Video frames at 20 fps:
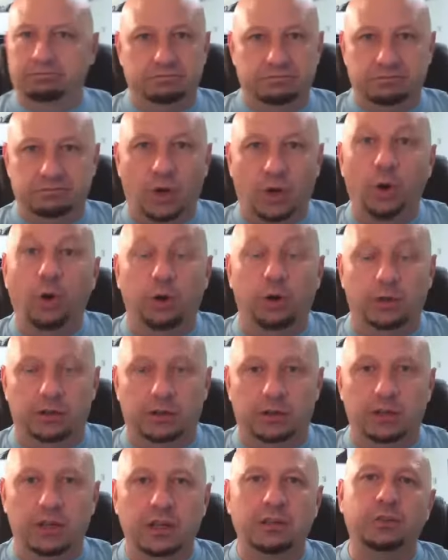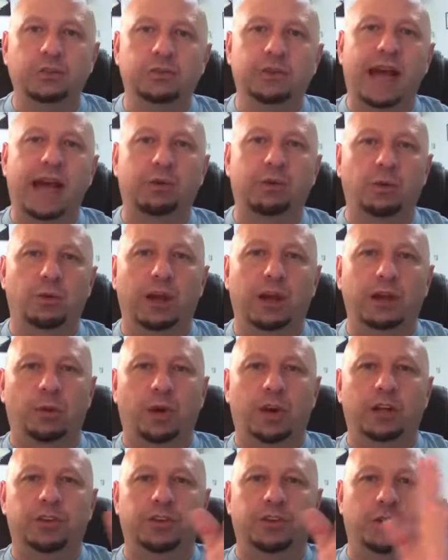order. Do not write
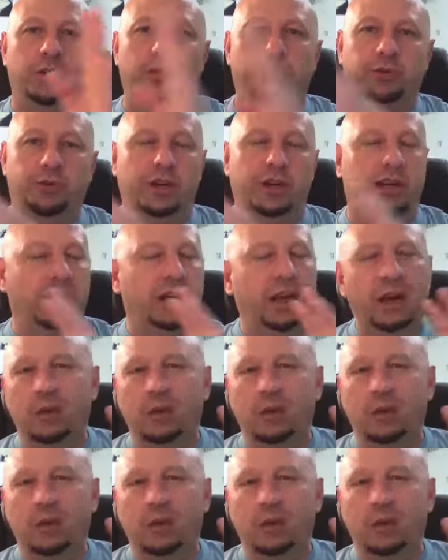1, 2, 3.